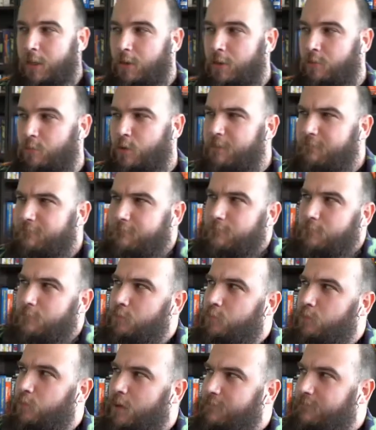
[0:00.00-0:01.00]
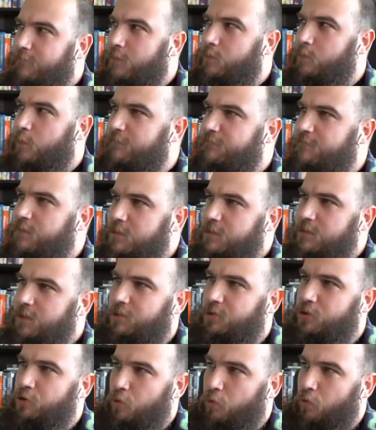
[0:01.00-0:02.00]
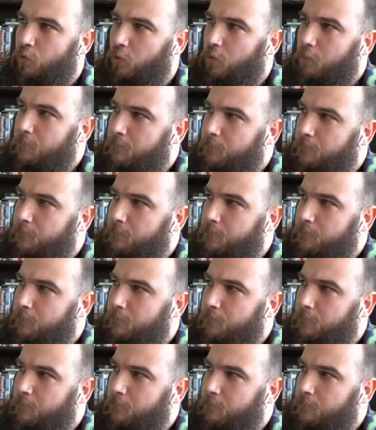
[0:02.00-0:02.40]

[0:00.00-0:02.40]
What if there's a tool